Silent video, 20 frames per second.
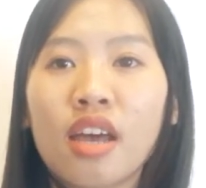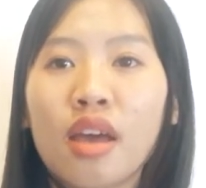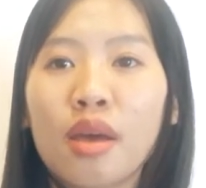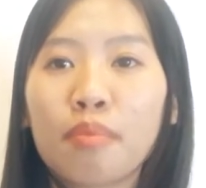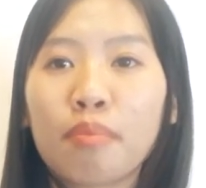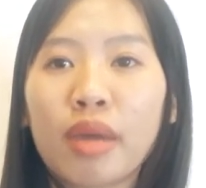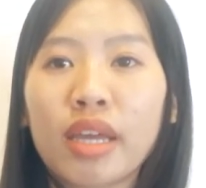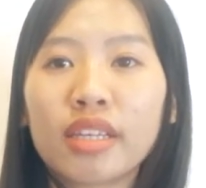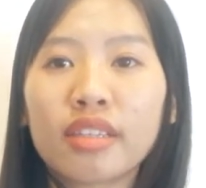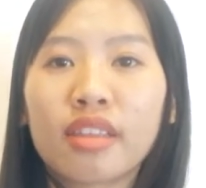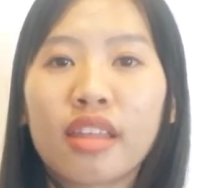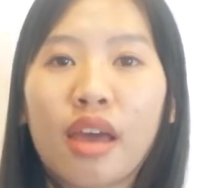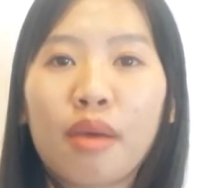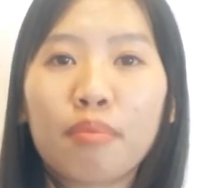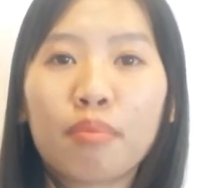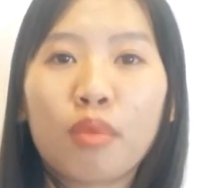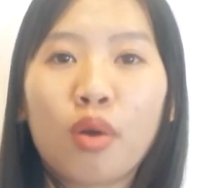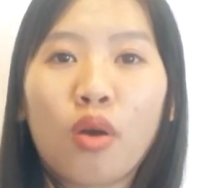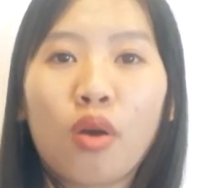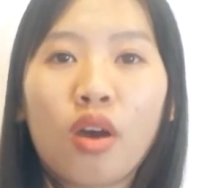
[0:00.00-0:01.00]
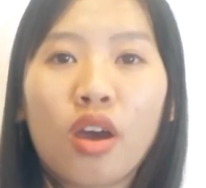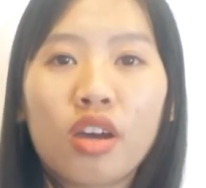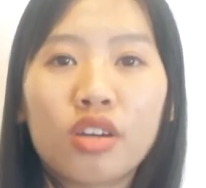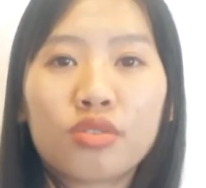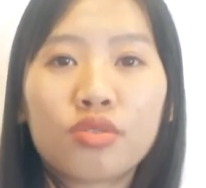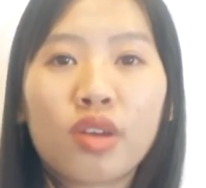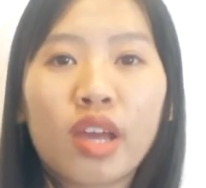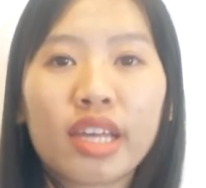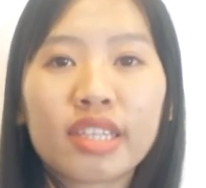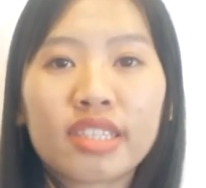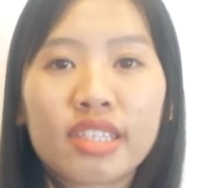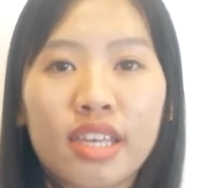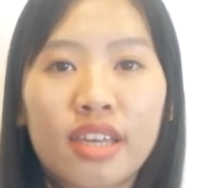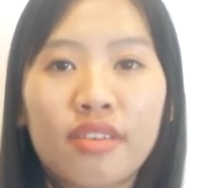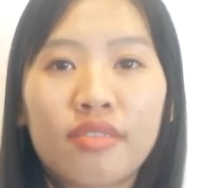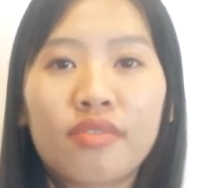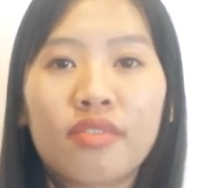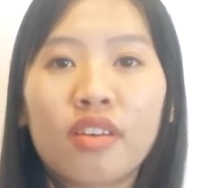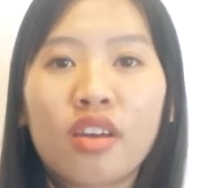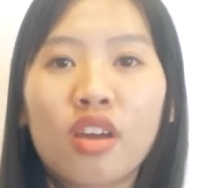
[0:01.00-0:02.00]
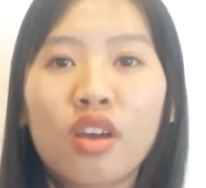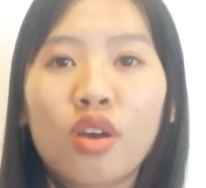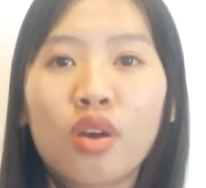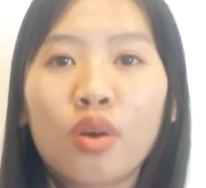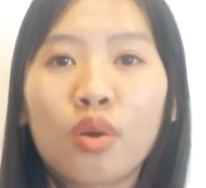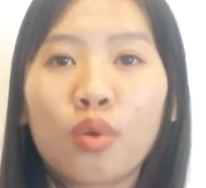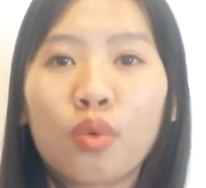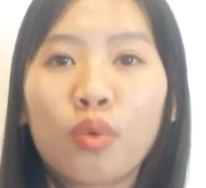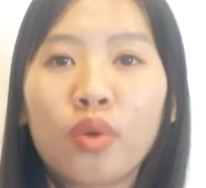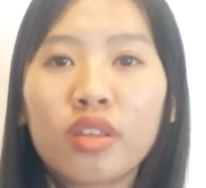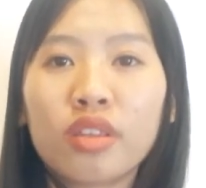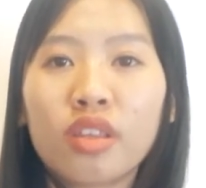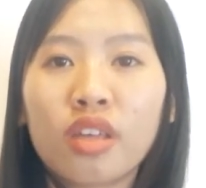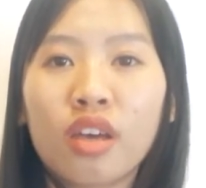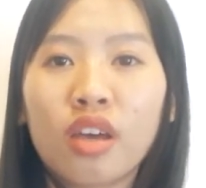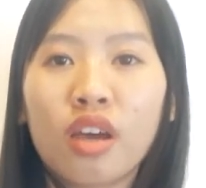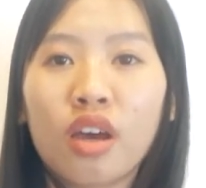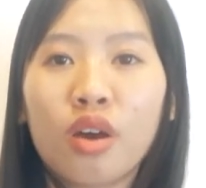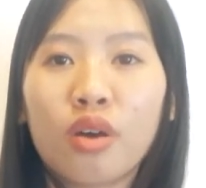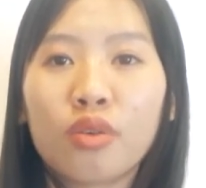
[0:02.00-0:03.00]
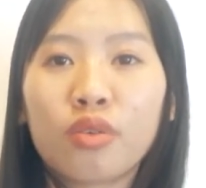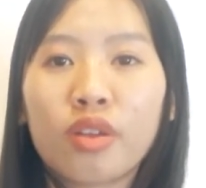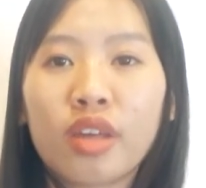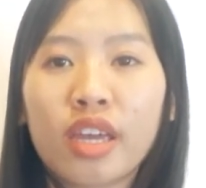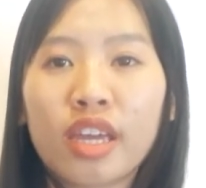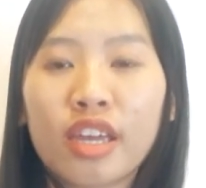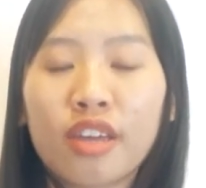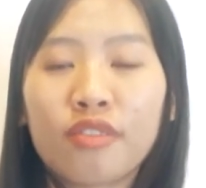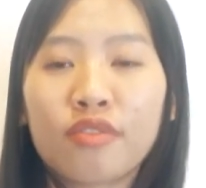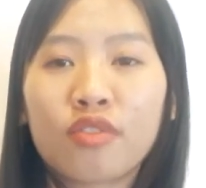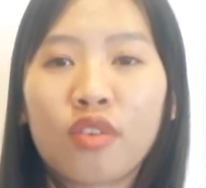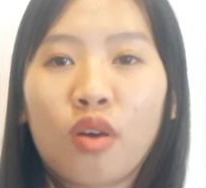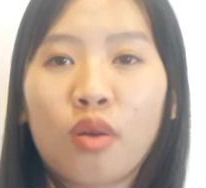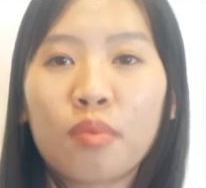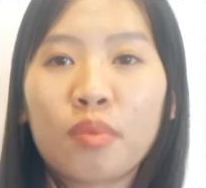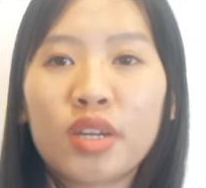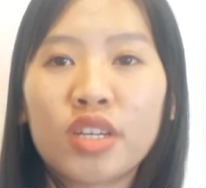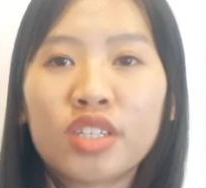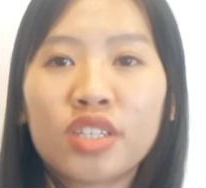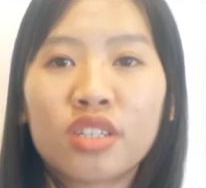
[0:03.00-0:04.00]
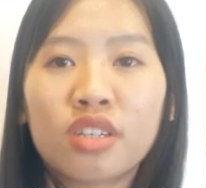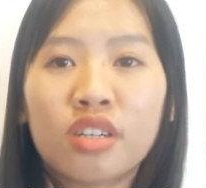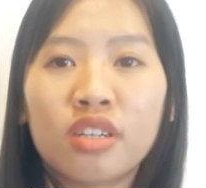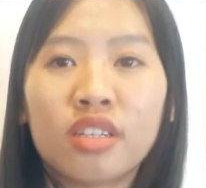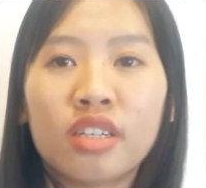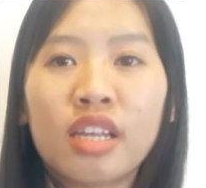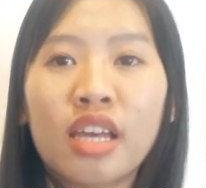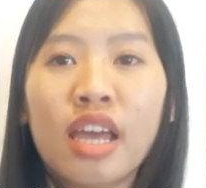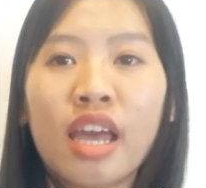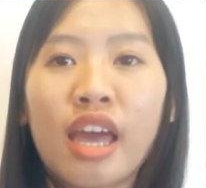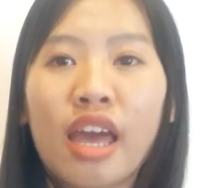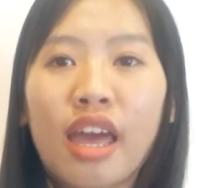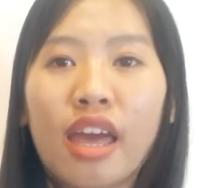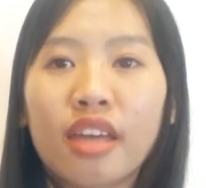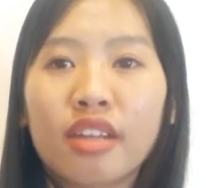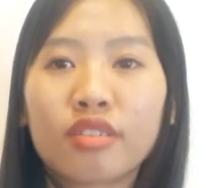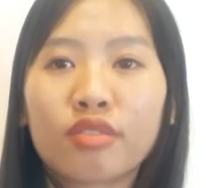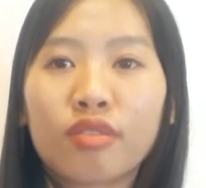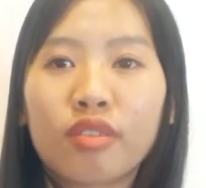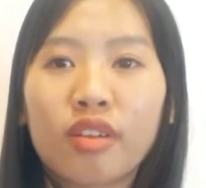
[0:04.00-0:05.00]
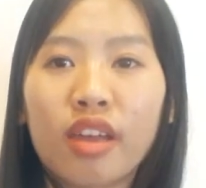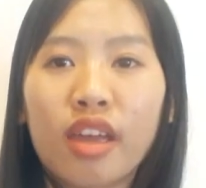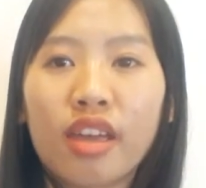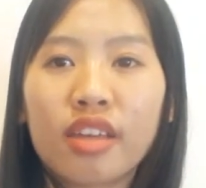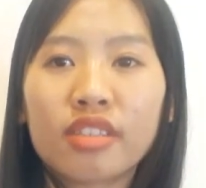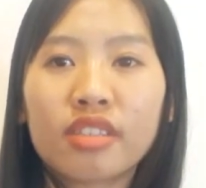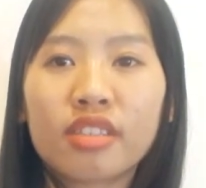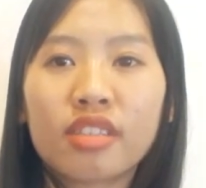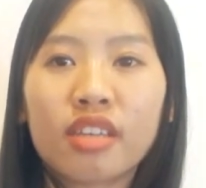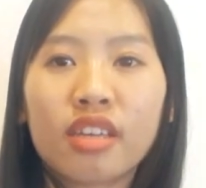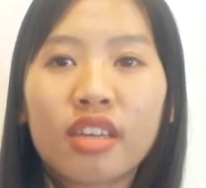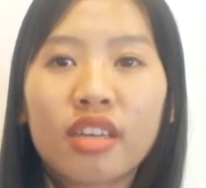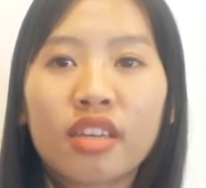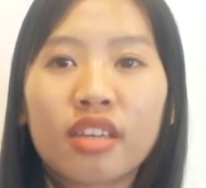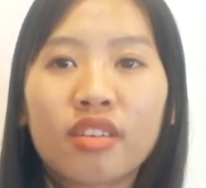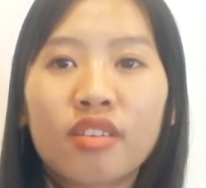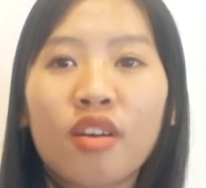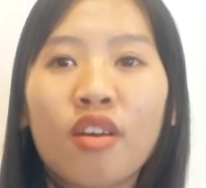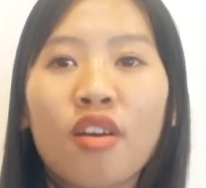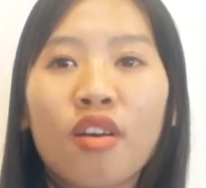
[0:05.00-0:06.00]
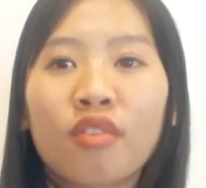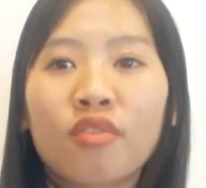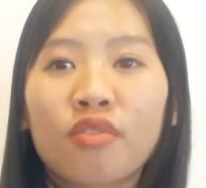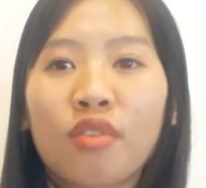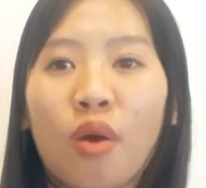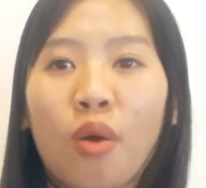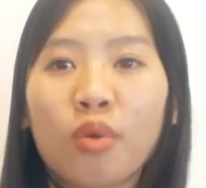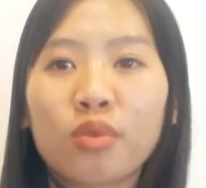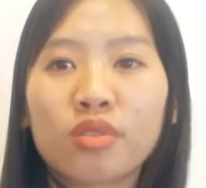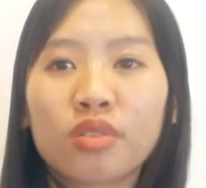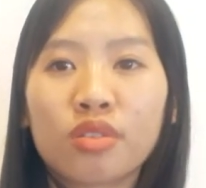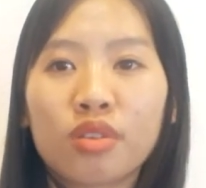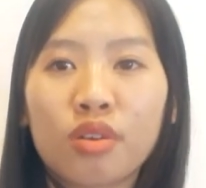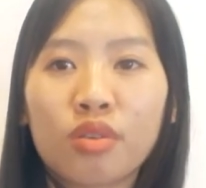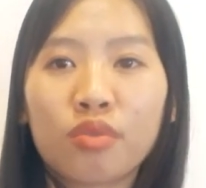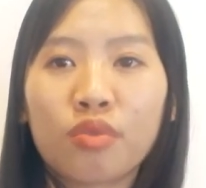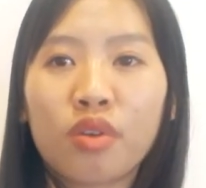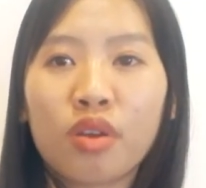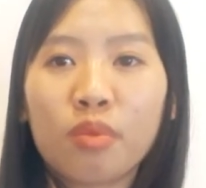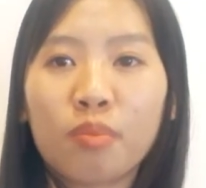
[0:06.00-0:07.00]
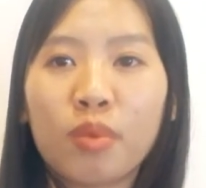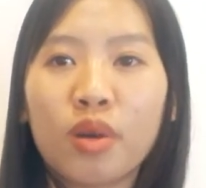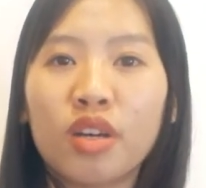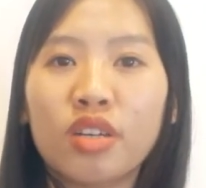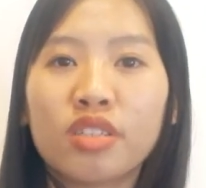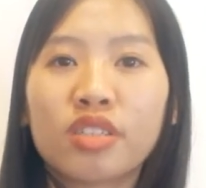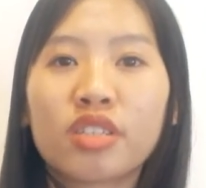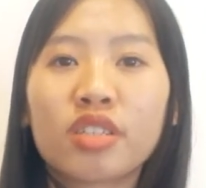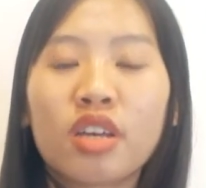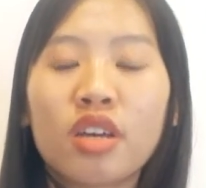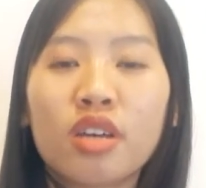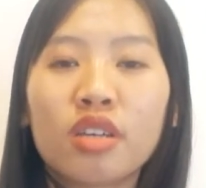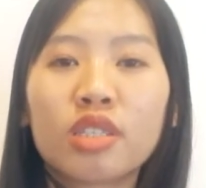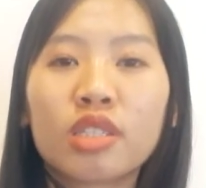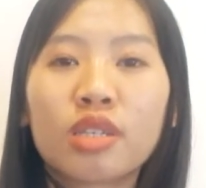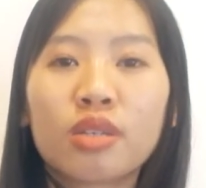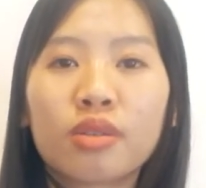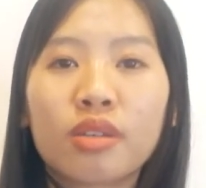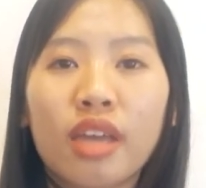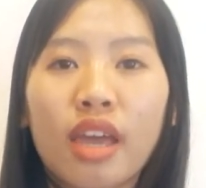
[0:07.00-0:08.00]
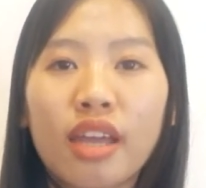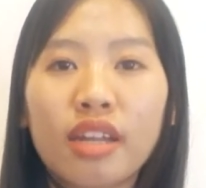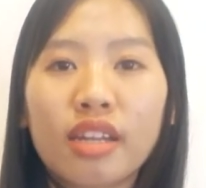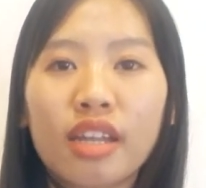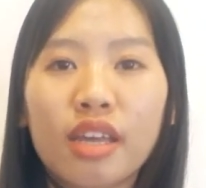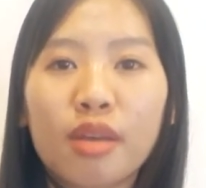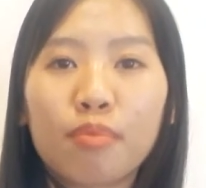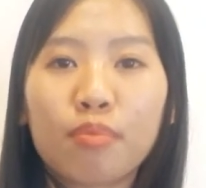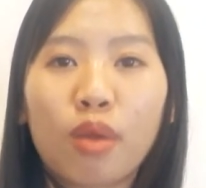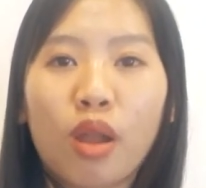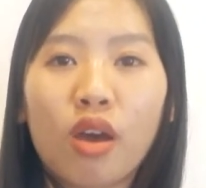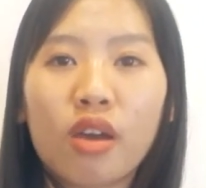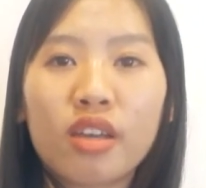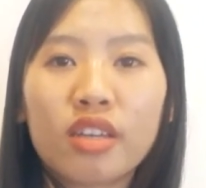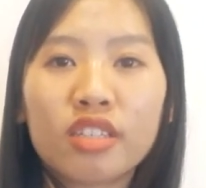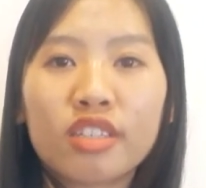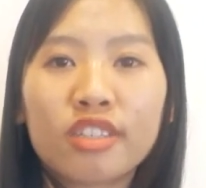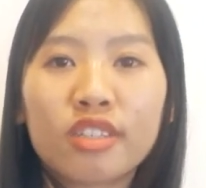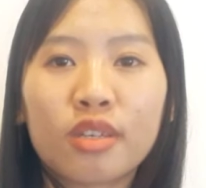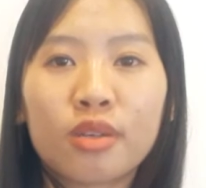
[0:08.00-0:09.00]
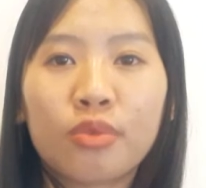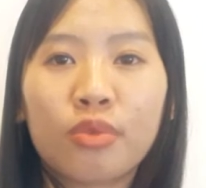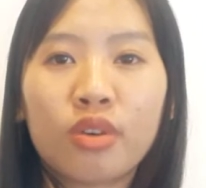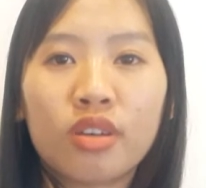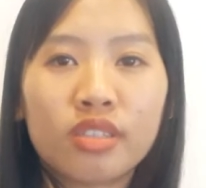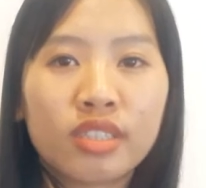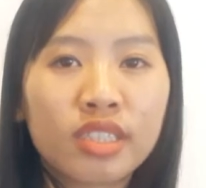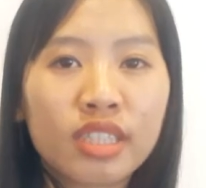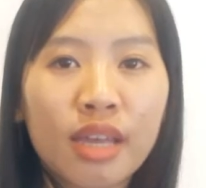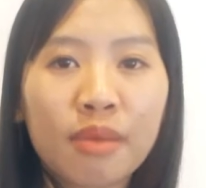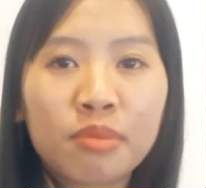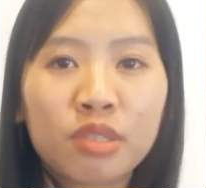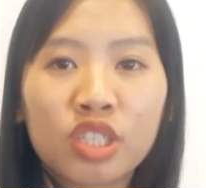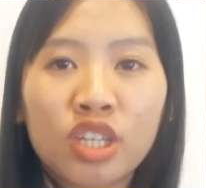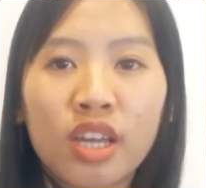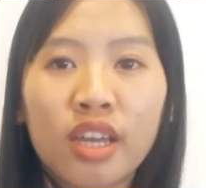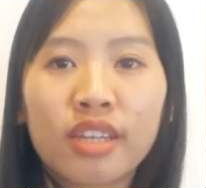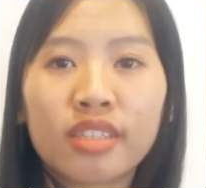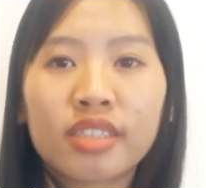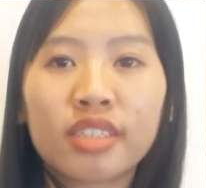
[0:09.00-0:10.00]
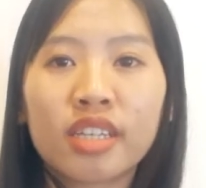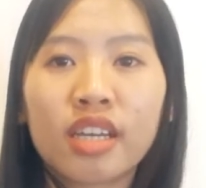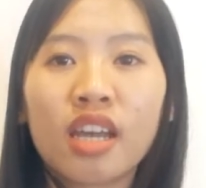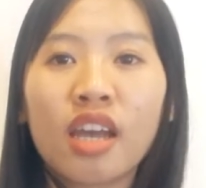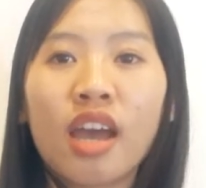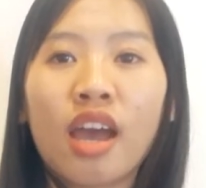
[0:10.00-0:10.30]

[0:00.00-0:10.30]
make them more attractive, withholding information and creating false rumors to get employees to accept change